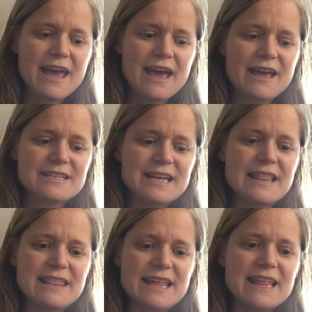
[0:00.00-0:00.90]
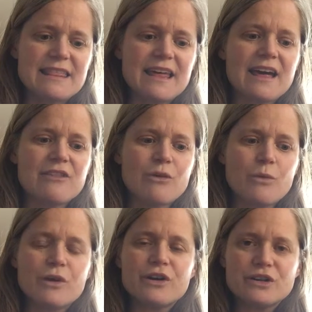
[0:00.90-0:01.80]
And I think that the
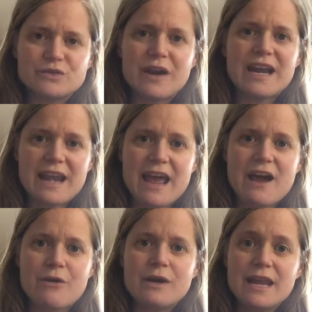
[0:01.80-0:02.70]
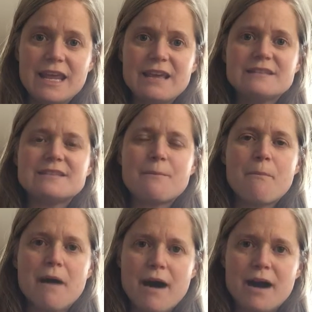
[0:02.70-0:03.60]
world right now needs
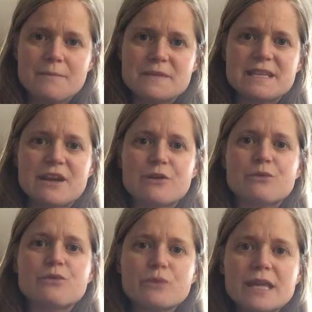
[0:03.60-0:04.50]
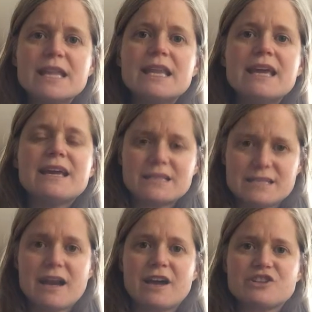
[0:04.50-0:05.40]
moms that are really in
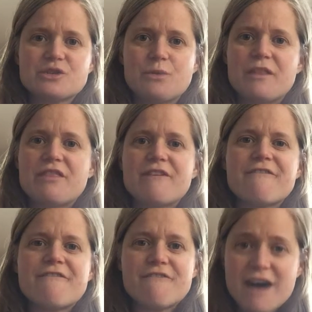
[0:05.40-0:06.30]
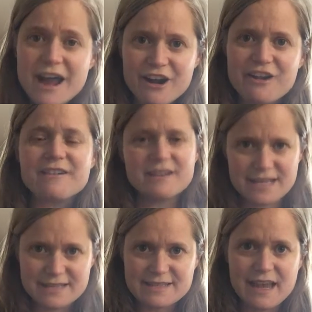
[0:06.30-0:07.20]
touch with the fire
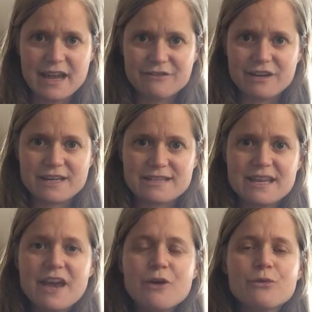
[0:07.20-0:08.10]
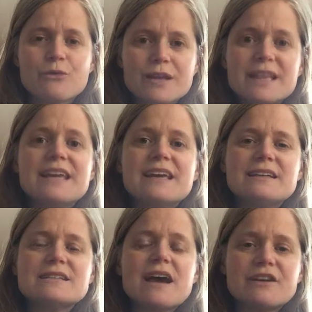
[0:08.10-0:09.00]
inside of us, really
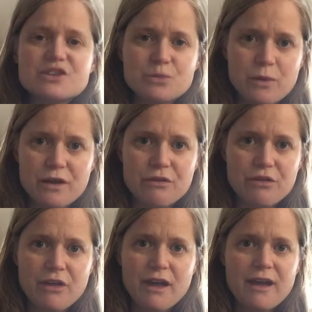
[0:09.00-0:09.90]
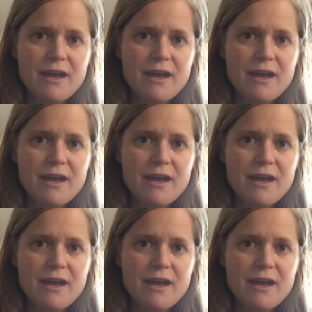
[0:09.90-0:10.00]
in touch with